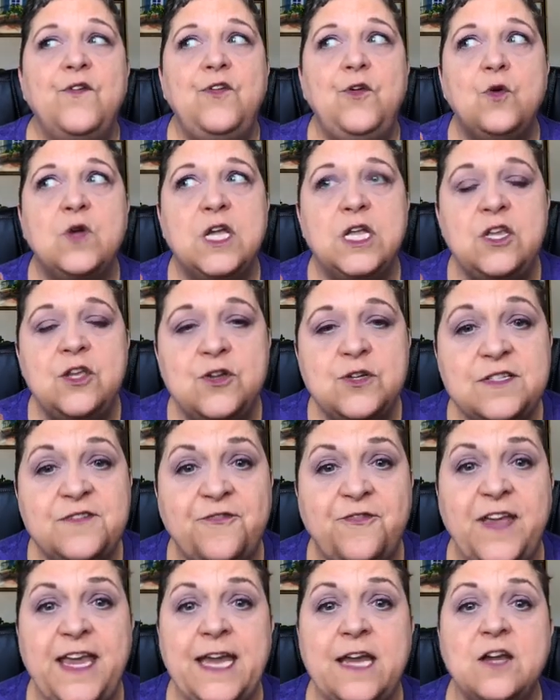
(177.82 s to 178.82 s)
you can use
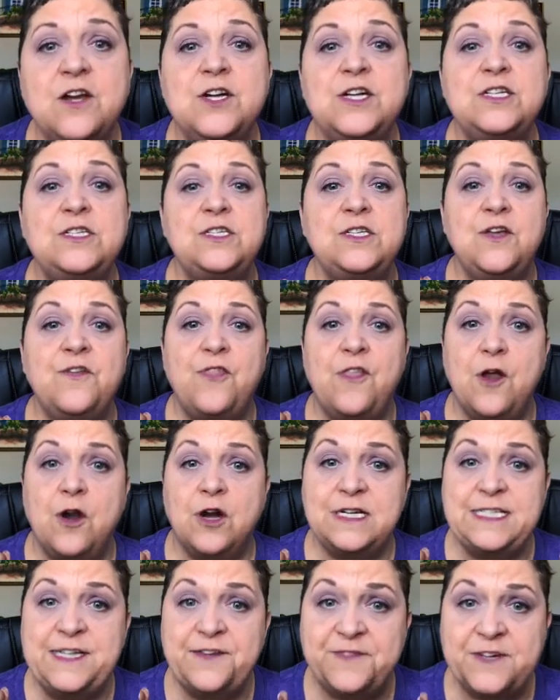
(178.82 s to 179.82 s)
fingers. There
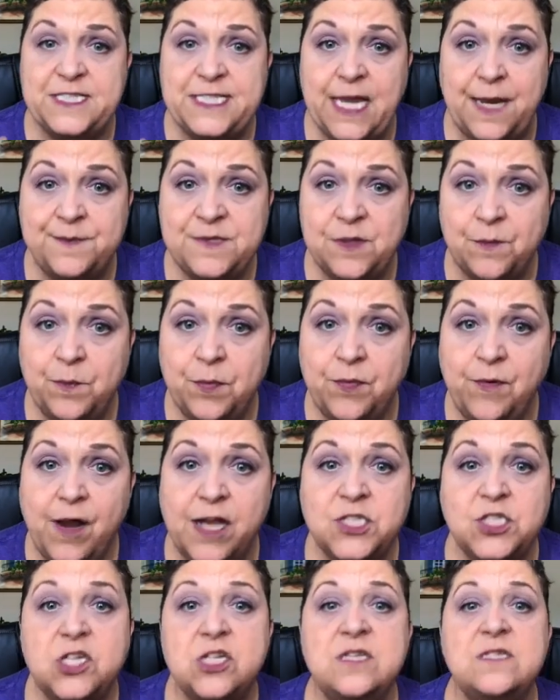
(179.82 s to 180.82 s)
are different types of
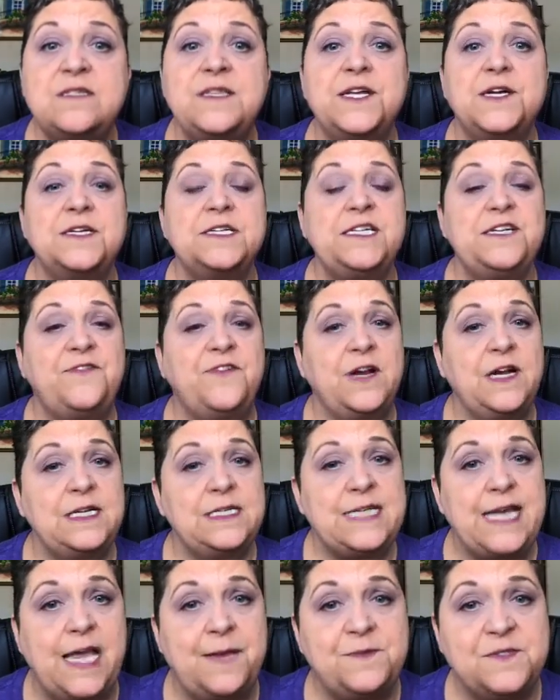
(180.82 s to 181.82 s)
brushes. There are
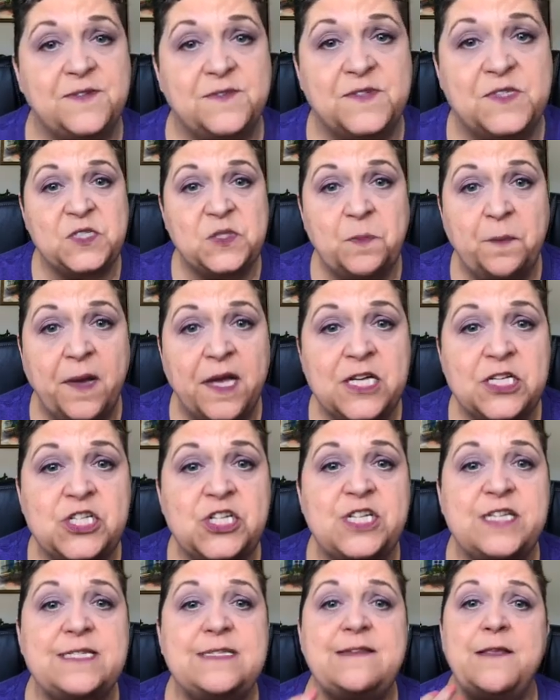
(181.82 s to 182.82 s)
different types
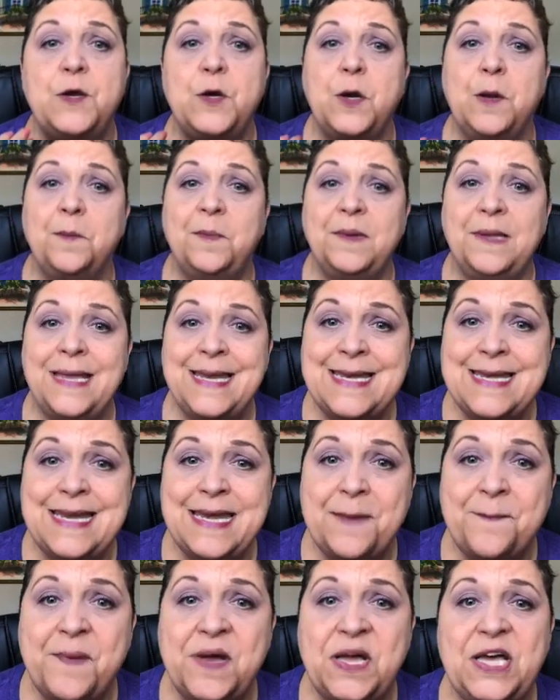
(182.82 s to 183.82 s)
sponges. There are
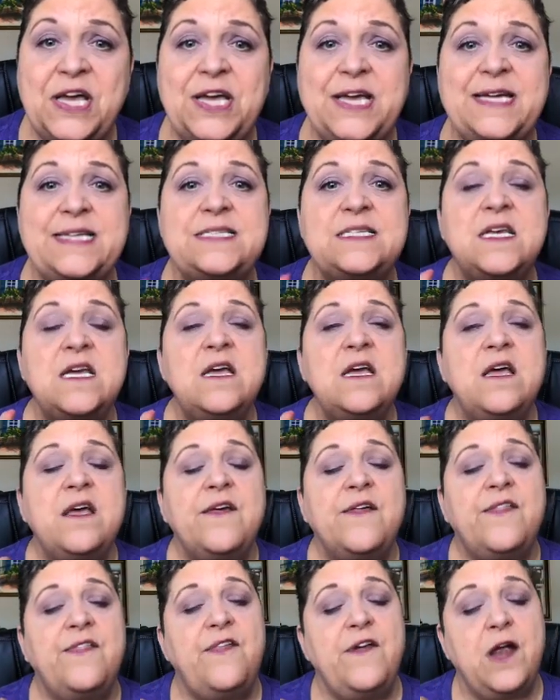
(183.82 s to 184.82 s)
blending buds.
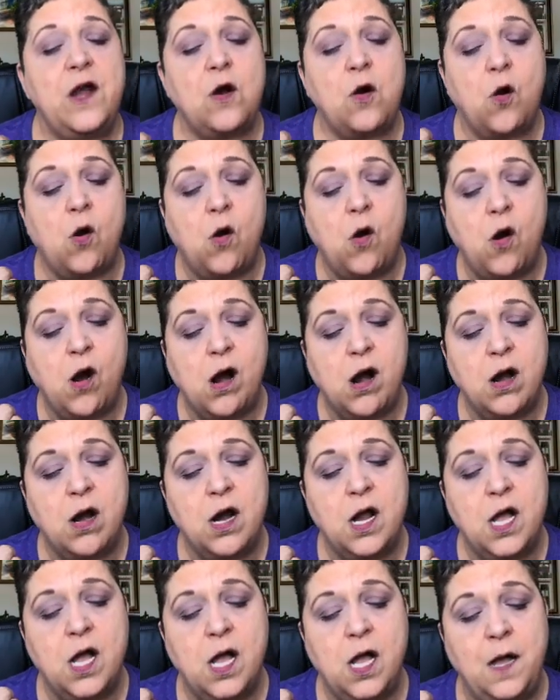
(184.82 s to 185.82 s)
There
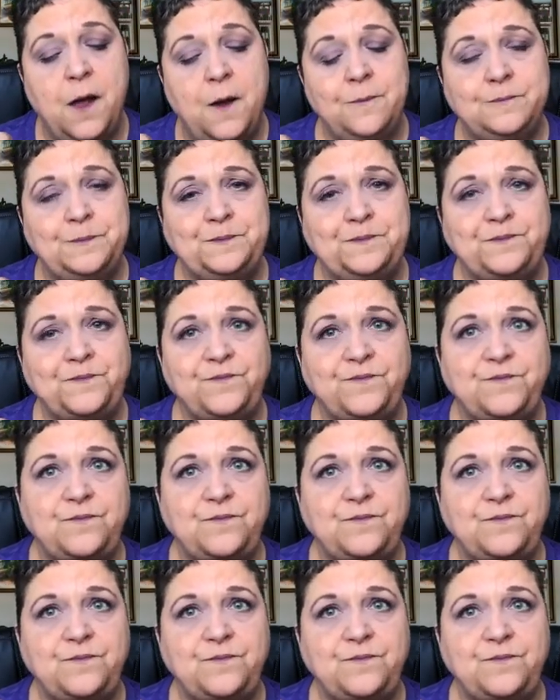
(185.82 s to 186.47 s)
are um,